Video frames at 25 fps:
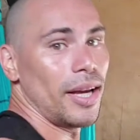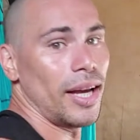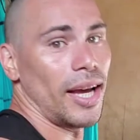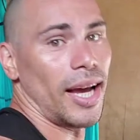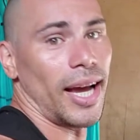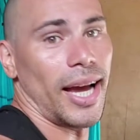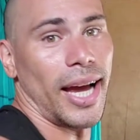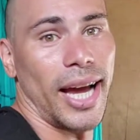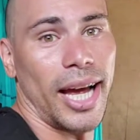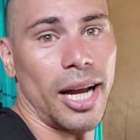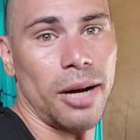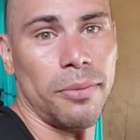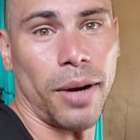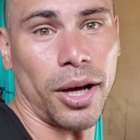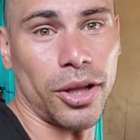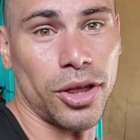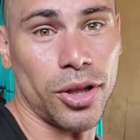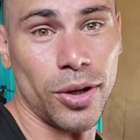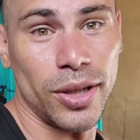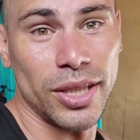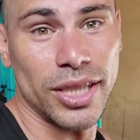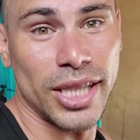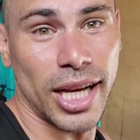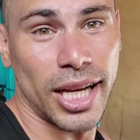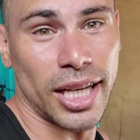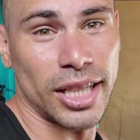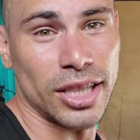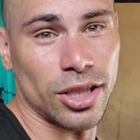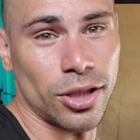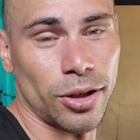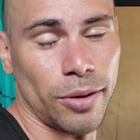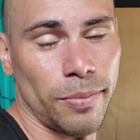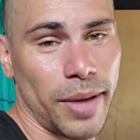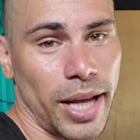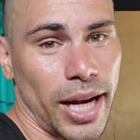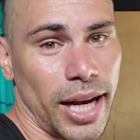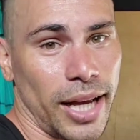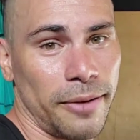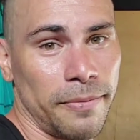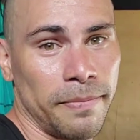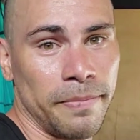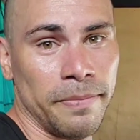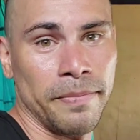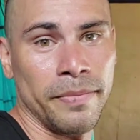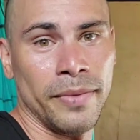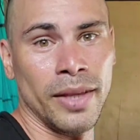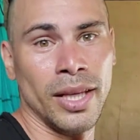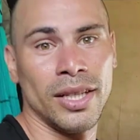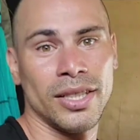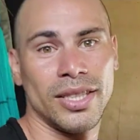and about 30 seconds to a minute.
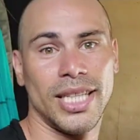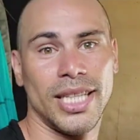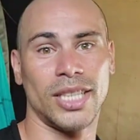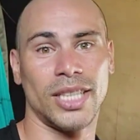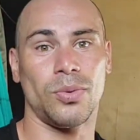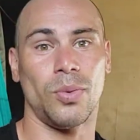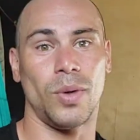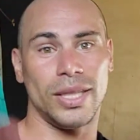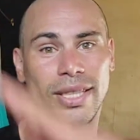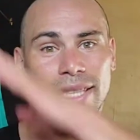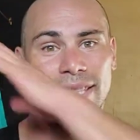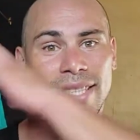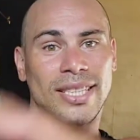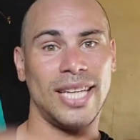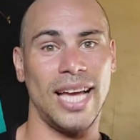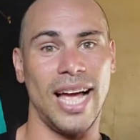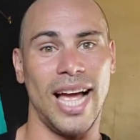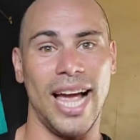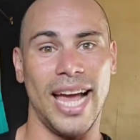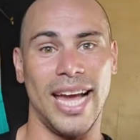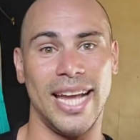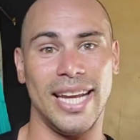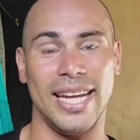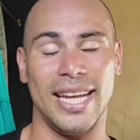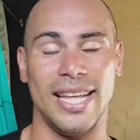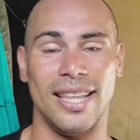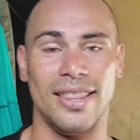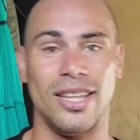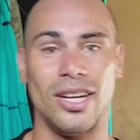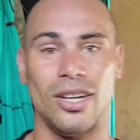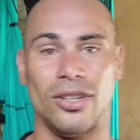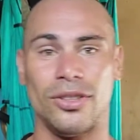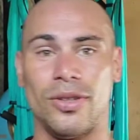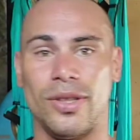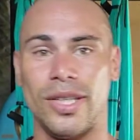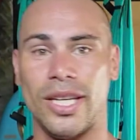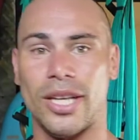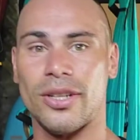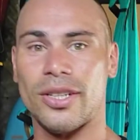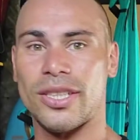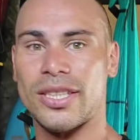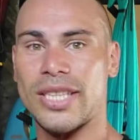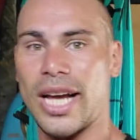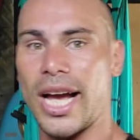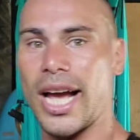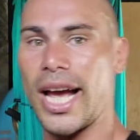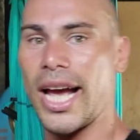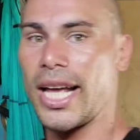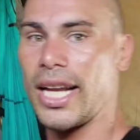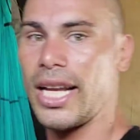So that's one side. Then I'll do the other
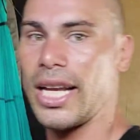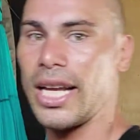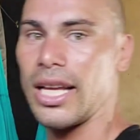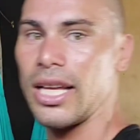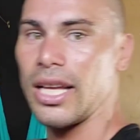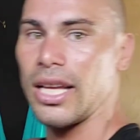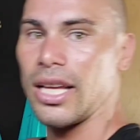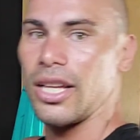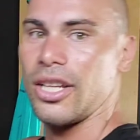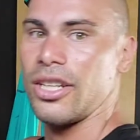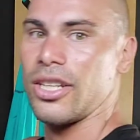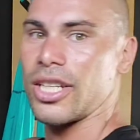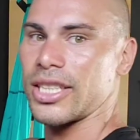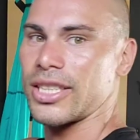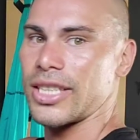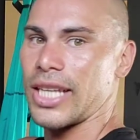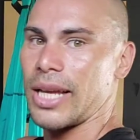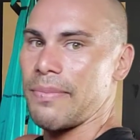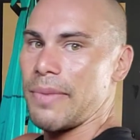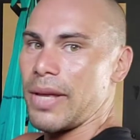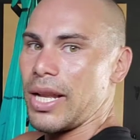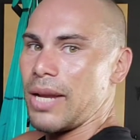side. I'll say minute,